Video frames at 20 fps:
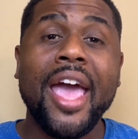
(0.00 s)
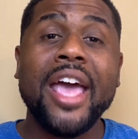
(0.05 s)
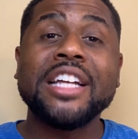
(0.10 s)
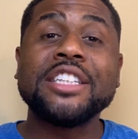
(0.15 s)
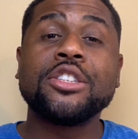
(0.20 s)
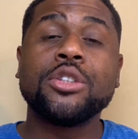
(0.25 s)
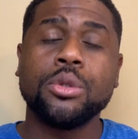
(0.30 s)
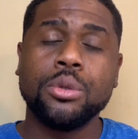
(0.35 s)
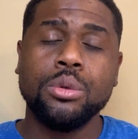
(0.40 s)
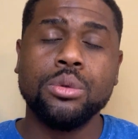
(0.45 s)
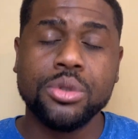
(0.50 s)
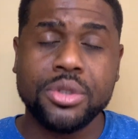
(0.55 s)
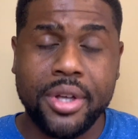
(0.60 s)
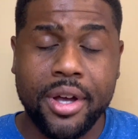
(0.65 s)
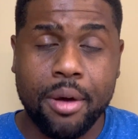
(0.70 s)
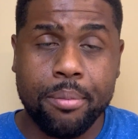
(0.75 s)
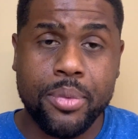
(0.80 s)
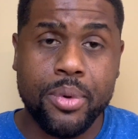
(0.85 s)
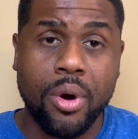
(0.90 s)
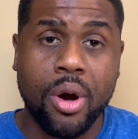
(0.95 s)
and tools to
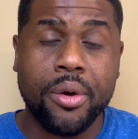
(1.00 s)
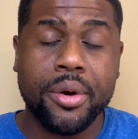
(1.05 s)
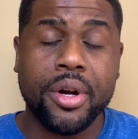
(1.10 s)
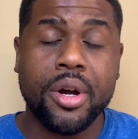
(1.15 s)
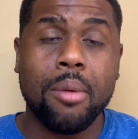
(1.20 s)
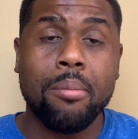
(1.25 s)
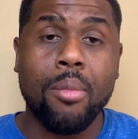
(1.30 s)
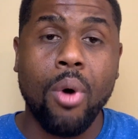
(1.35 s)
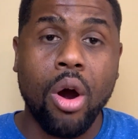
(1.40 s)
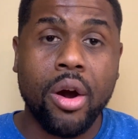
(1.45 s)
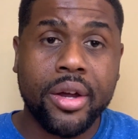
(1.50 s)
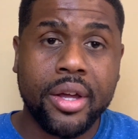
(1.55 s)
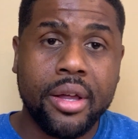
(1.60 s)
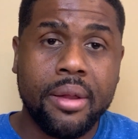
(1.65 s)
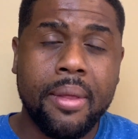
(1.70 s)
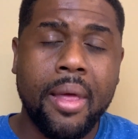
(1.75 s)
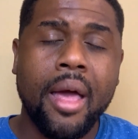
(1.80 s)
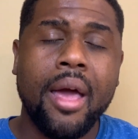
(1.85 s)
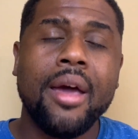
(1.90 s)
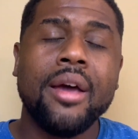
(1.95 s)
help you earn in the
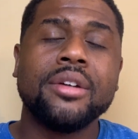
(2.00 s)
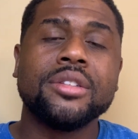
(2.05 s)
market,